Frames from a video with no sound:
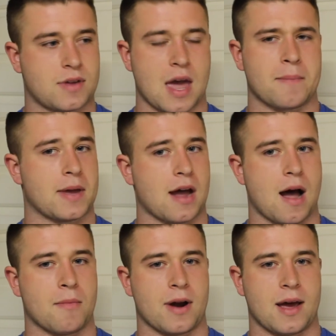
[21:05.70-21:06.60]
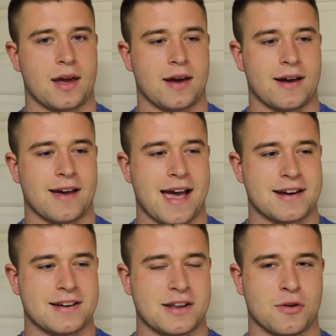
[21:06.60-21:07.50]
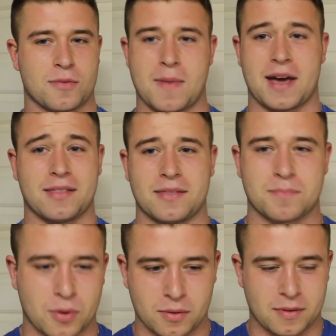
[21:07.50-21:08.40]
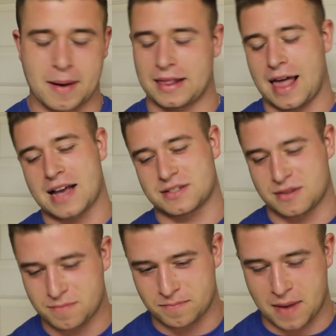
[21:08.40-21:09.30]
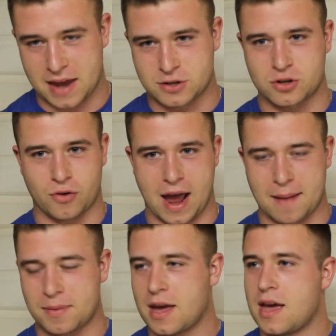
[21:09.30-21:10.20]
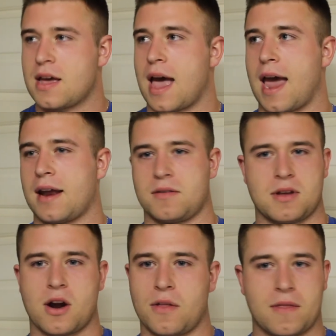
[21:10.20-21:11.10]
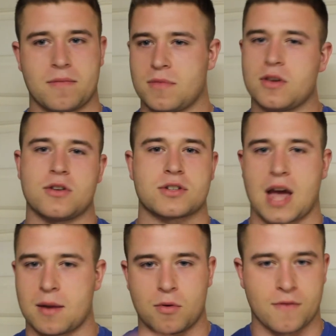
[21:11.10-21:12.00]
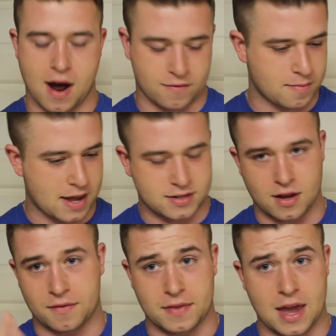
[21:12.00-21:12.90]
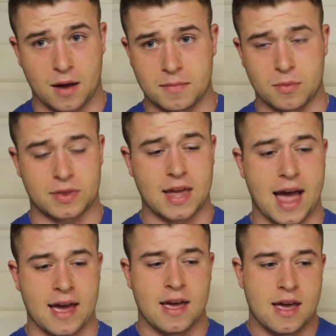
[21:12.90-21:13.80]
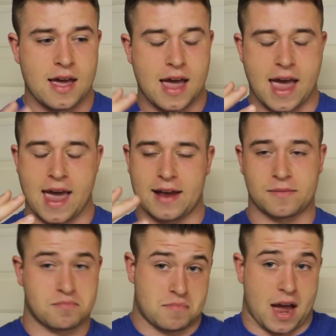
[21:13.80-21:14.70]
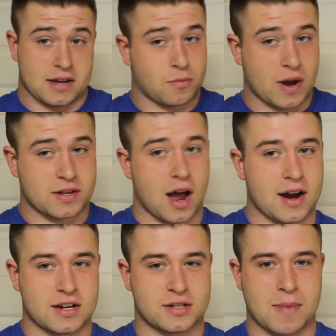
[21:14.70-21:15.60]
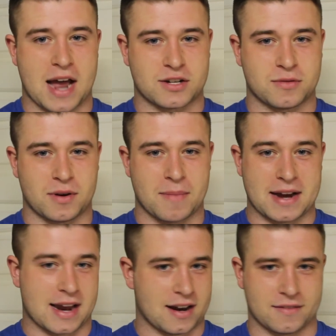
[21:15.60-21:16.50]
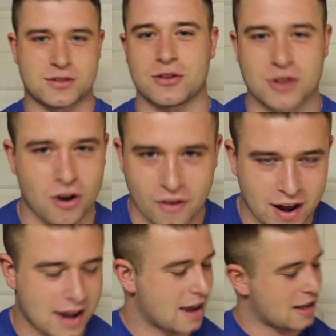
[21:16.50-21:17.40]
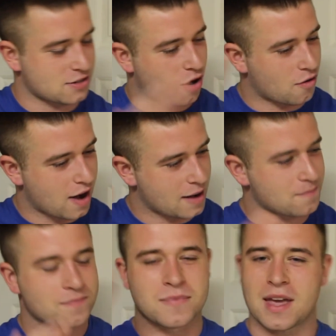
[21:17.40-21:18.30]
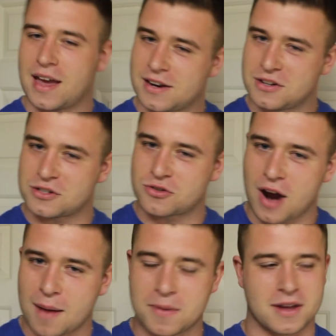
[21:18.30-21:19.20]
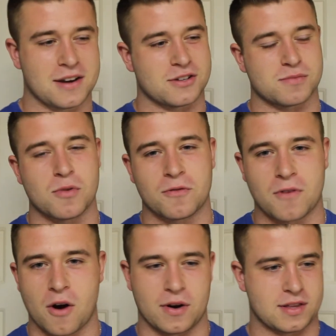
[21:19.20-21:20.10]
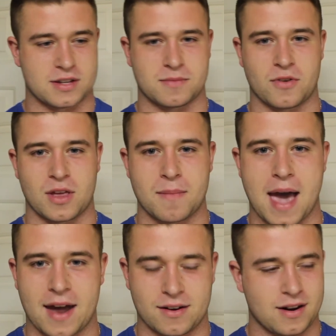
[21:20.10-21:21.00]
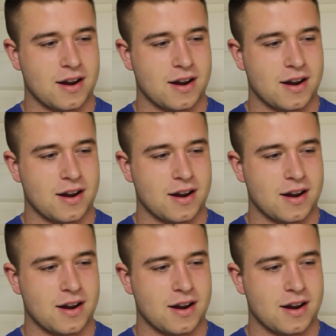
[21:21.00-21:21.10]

kept me calm when I had to deal with my last bench crap. And you know, you just got to move on from that stuff, and they helped me with that. And I went on to smash my deadlift, so it's all right. It's all right, and you just drop it and just move forward. It doesn't really matter.